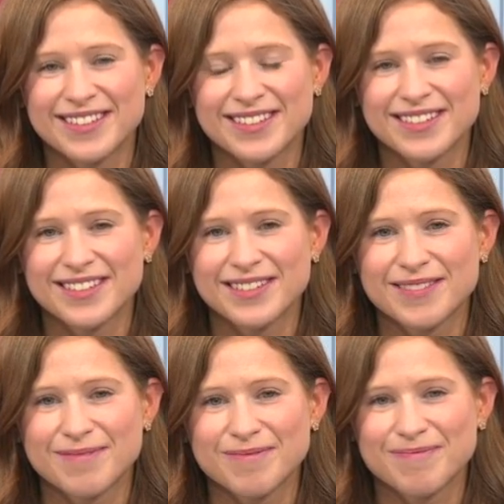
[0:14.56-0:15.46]

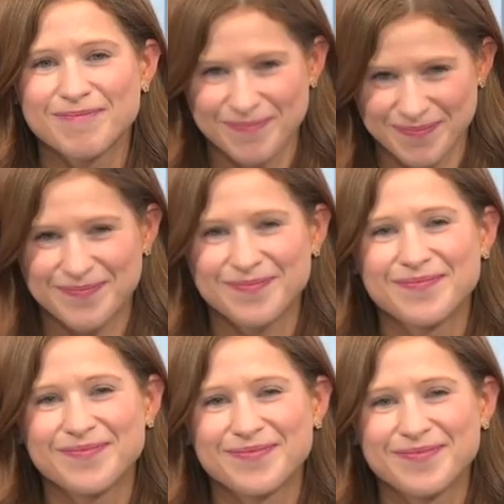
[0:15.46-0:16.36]

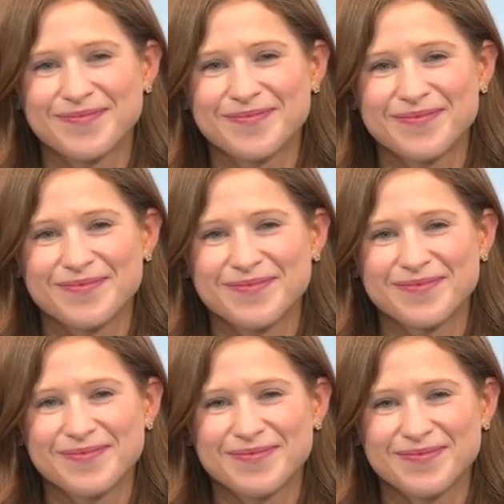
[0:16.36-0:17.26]

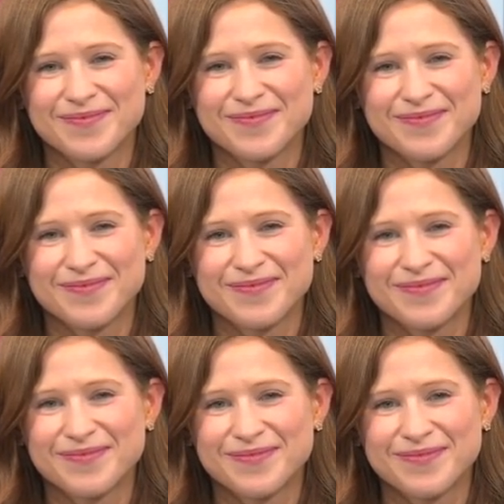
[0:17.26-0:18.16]

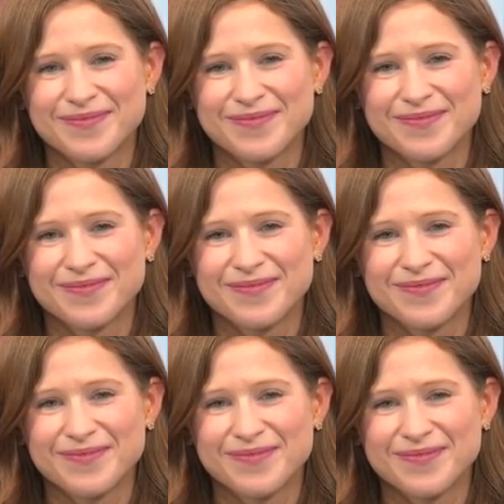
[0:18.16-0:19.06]

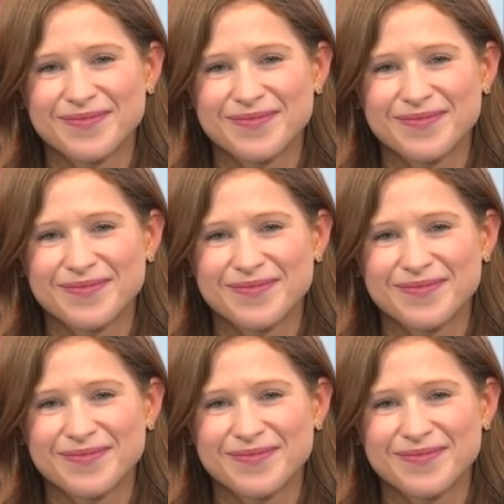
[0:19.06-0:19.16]
[no speech]